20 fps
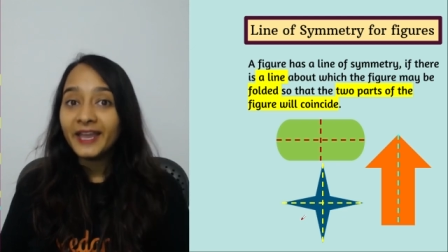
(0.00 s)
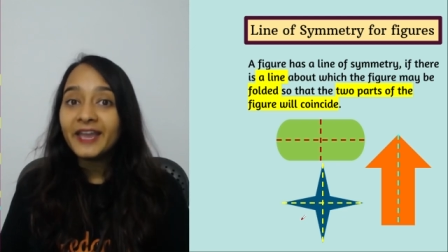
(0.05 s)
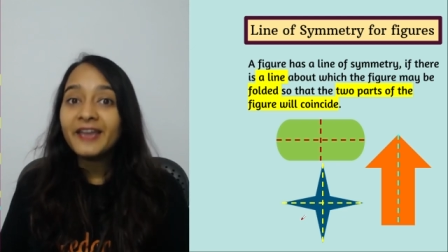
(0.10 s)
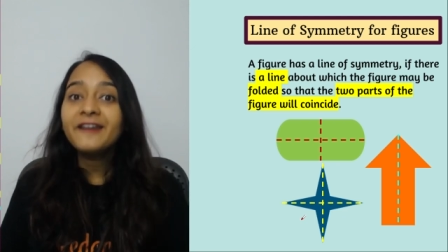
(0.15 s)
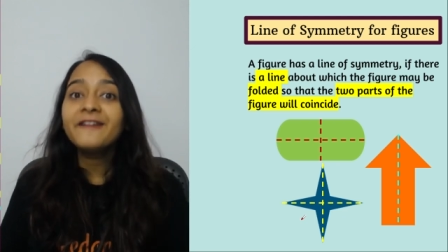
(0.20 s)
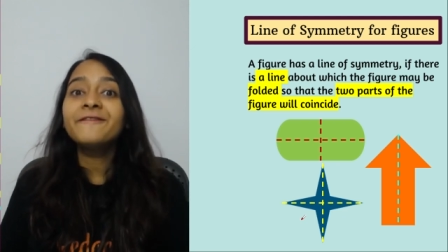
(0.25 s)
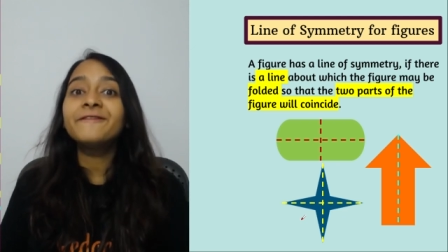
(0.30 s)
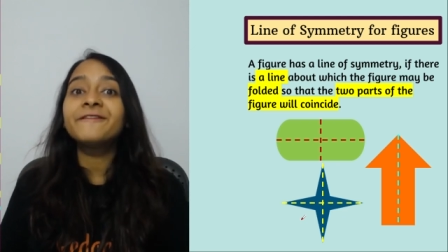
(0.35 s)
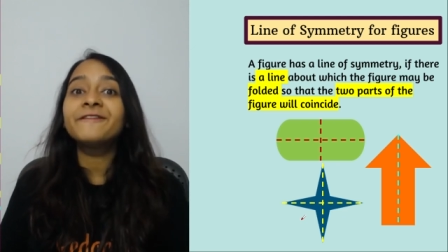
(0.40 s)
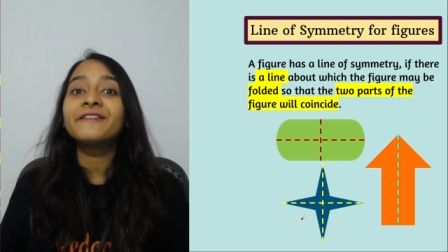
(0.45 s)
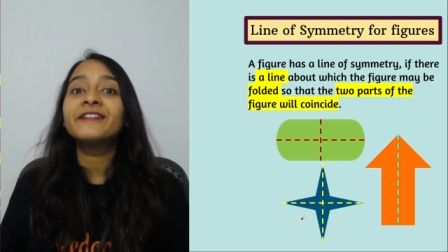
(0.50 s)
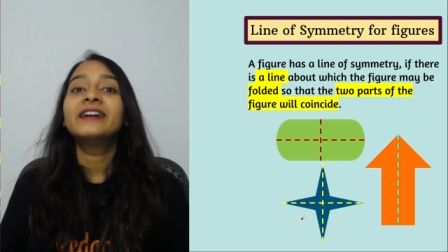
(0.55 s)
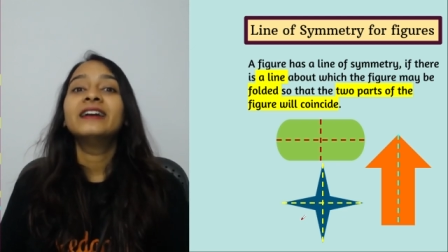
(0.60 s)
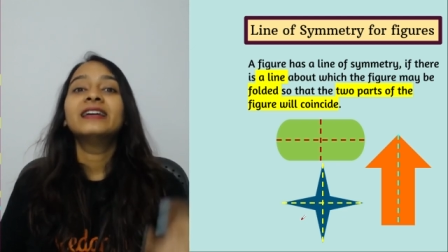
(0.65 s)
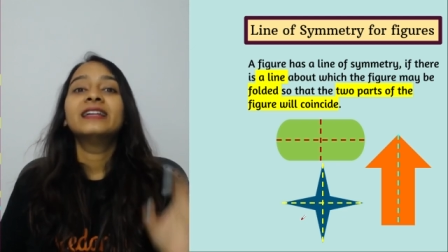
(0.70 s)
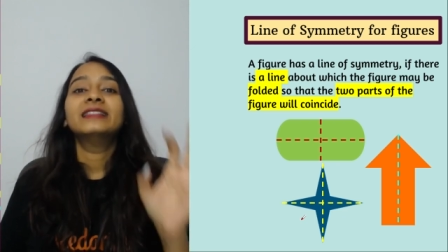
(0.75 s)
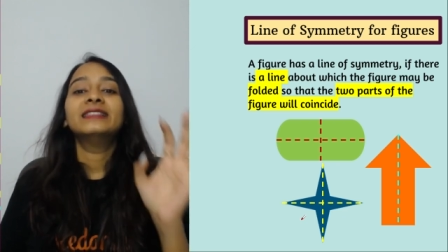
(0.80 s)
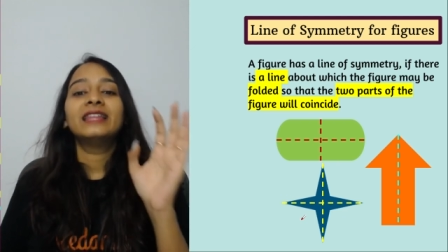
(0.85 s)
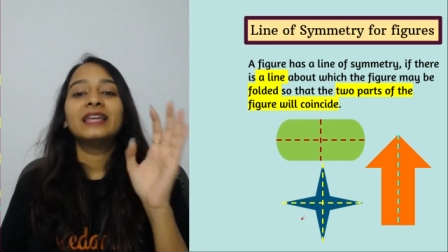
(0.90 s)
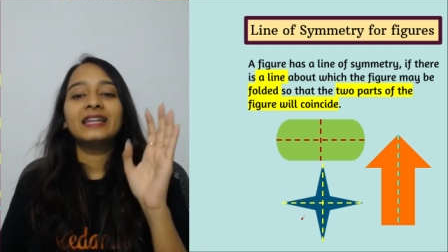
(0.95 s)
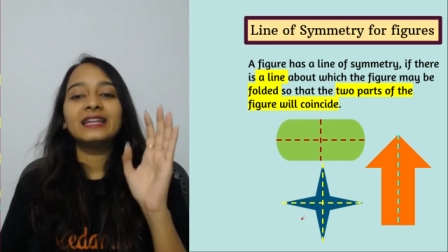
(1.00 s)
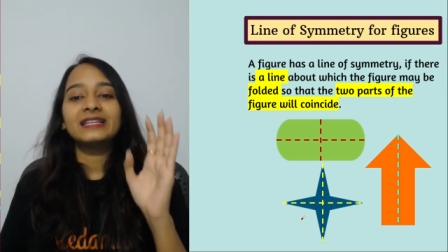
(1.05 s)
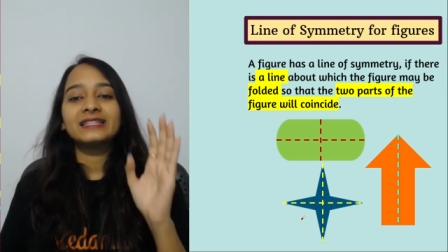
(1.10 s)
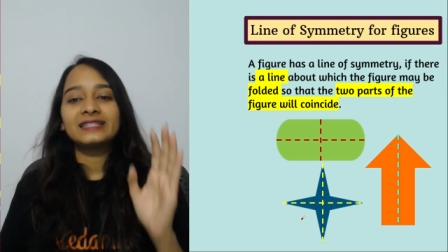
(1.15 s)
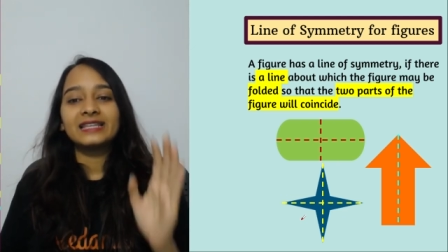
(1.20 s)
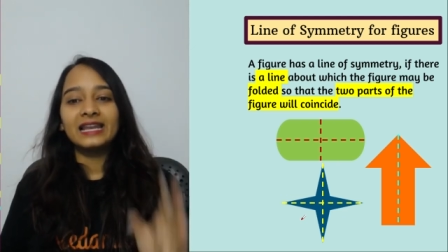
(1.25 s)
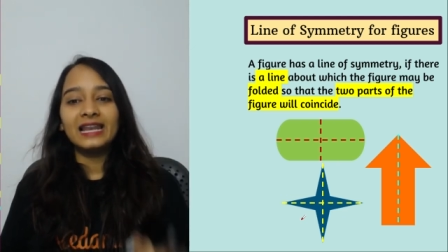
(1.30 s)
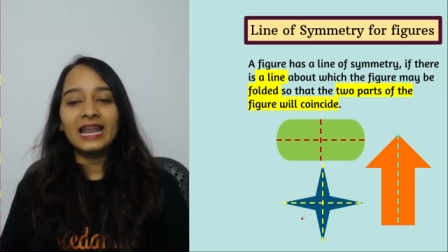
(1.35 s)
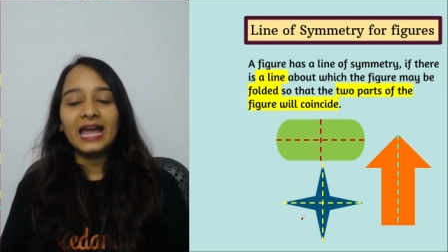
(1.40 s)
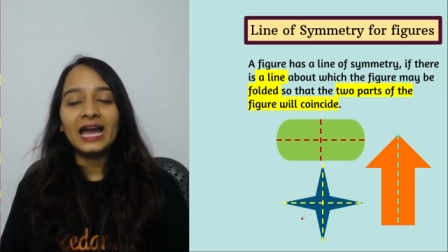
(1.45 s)
If there is
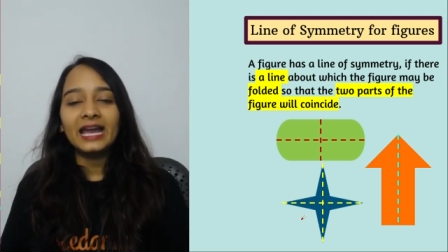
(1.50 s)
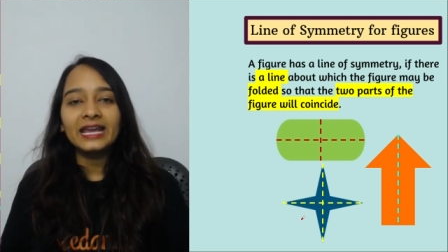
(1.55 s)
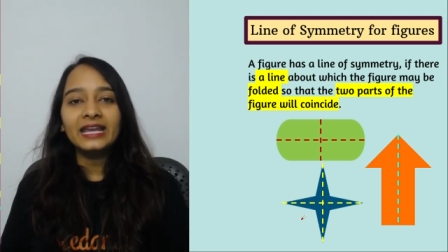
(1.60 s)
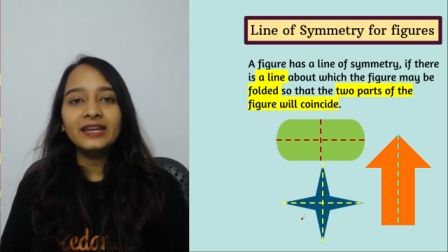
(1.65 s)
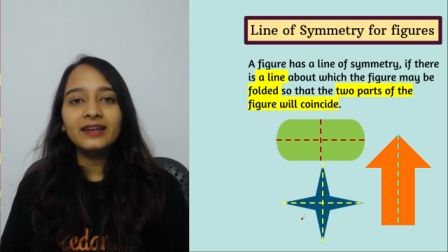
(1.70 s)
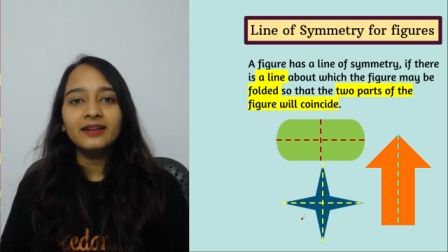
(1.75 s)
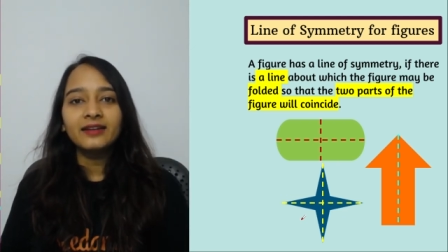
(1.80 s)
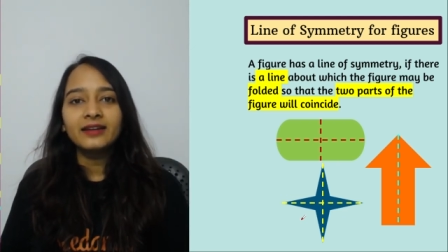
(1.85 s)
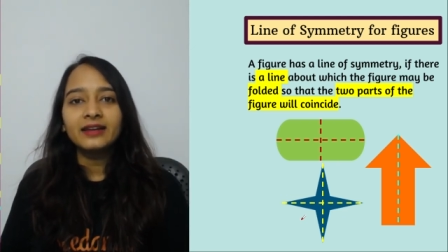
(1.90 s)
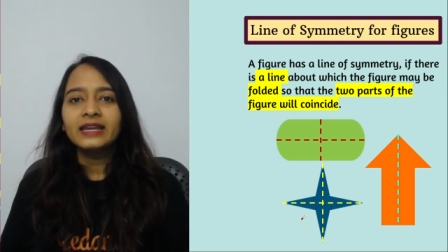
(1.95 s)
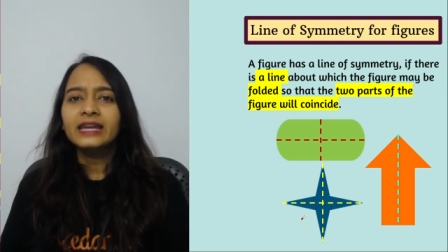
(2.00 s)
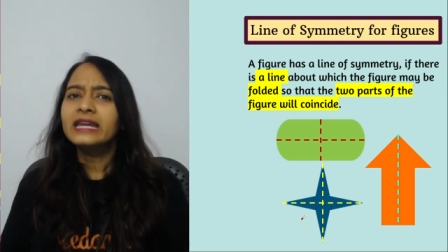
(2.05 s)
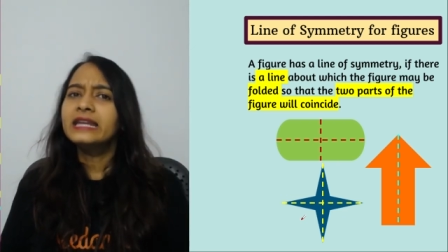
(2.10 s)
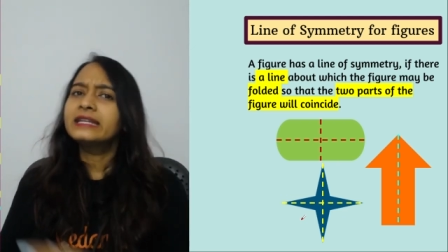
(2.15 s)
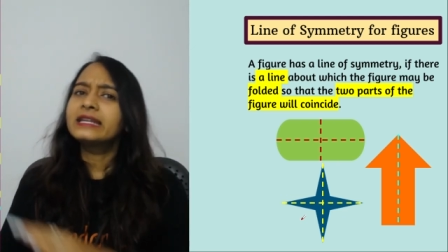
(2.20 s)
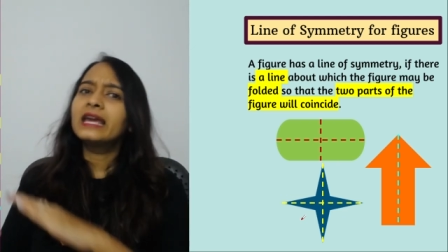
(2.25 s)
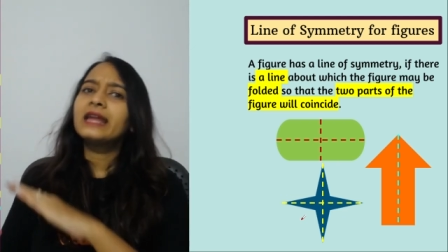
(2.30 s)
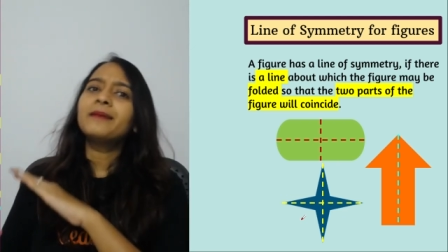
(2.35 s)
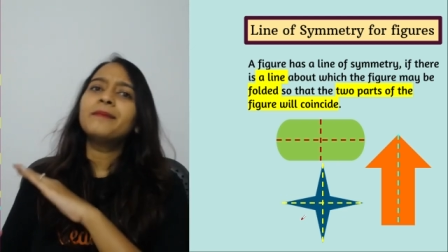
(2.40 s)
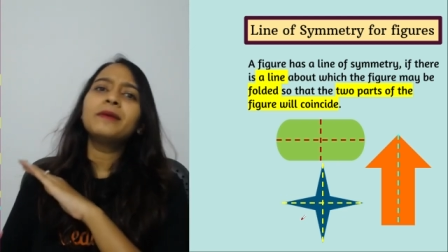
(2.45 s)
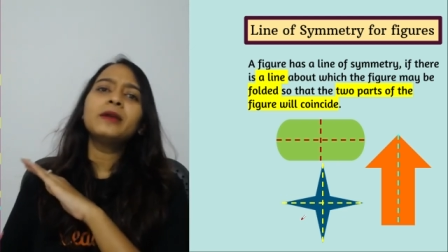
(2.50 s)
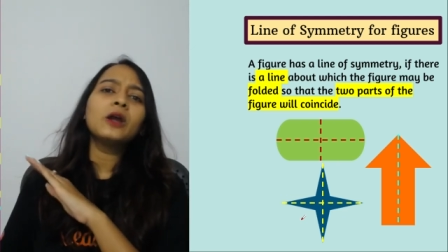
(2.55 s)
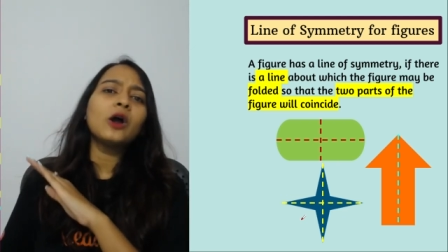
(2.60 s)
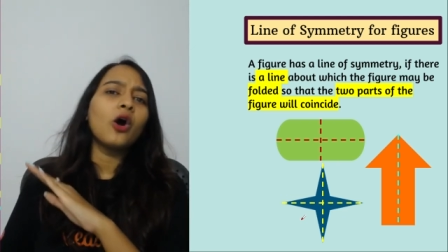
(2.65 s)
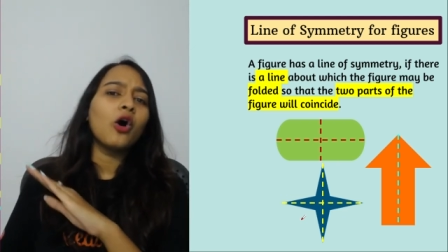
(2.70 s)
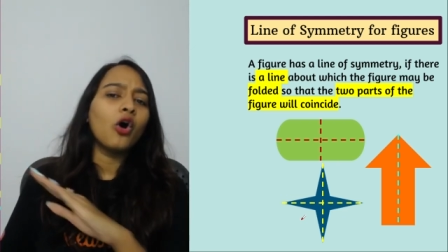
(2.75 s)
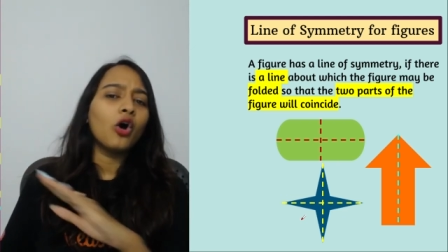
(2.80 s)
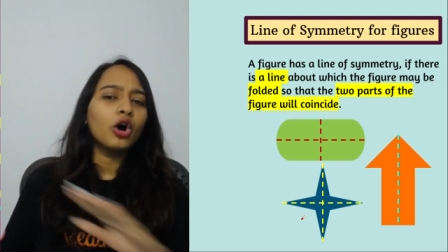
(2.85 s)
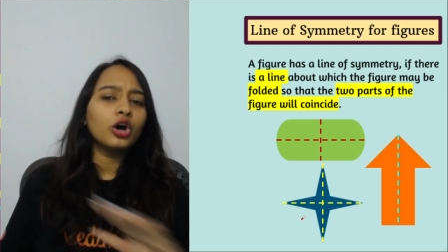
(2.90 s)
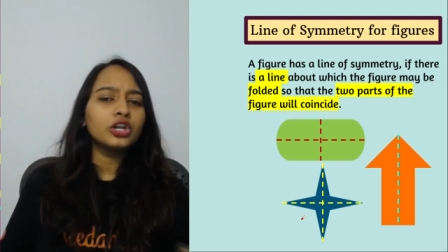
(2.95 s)
a line, it can be a
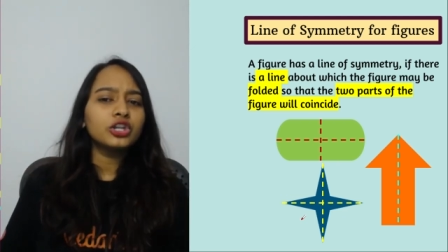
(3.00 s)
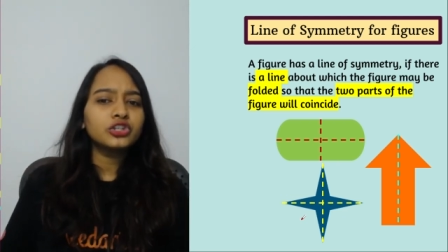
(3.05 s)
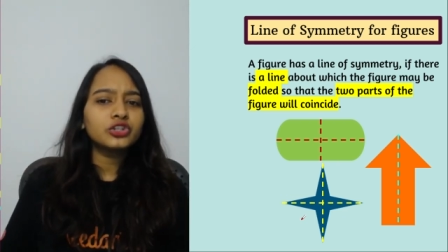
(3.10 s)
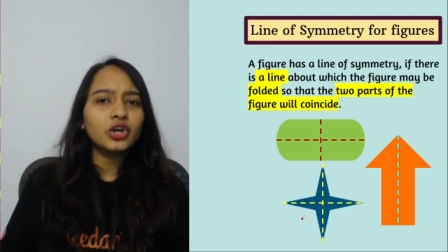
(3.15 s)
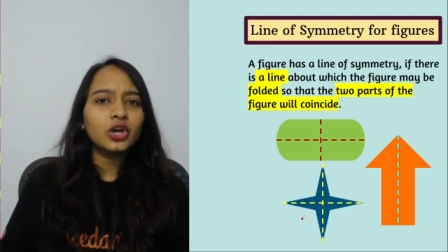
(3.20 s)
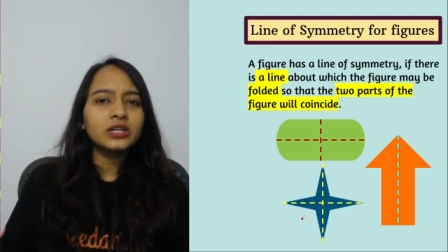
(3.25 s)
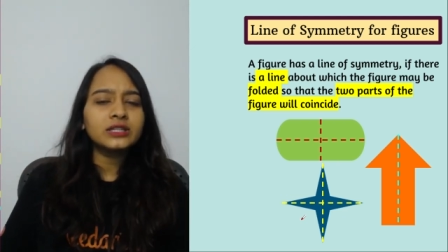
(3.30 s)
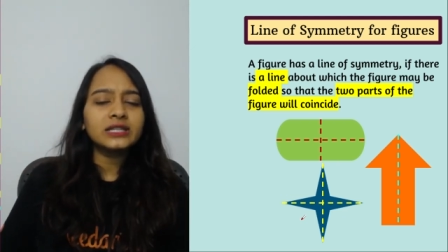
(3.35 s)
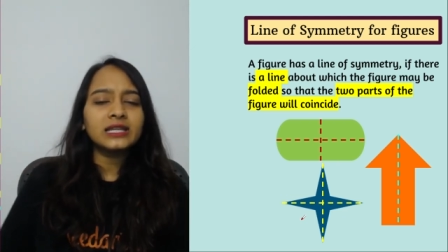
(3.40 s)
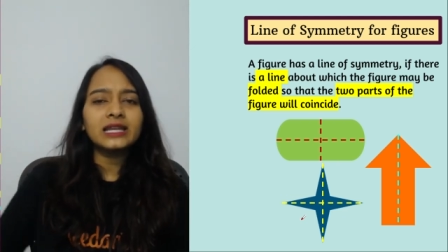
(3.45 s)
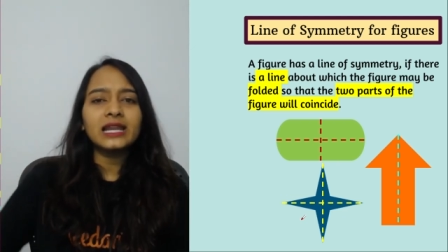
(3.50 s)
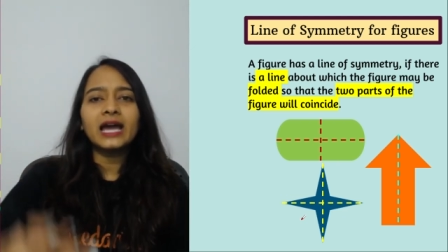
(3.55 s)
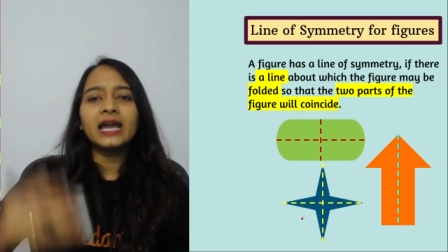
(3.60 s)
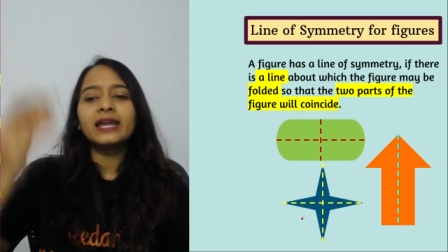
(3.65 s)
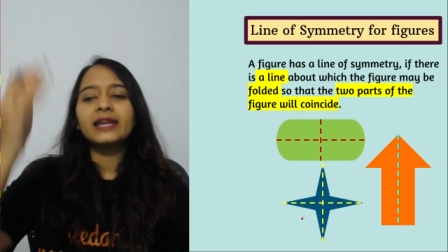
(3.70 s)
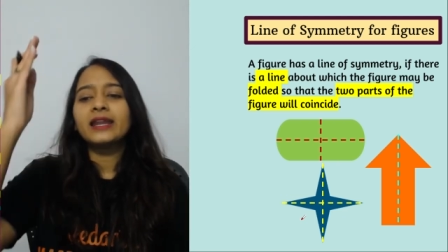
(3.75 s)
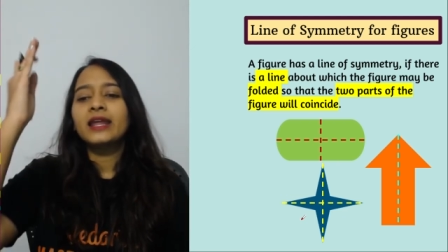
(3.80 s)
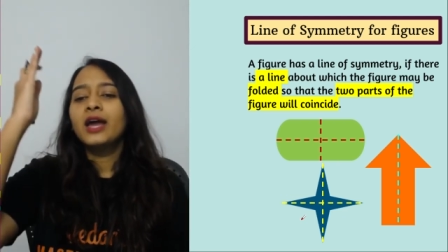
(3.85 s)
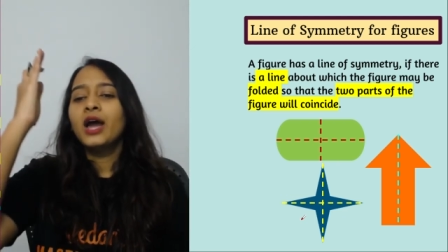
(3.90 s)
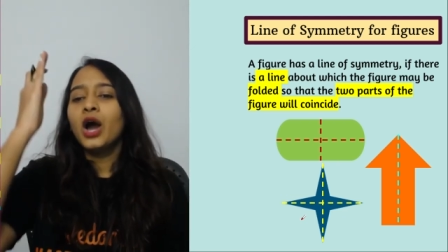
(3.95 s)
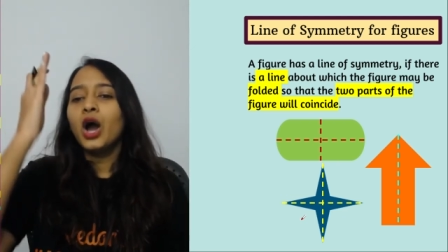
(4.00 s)
horizontal line,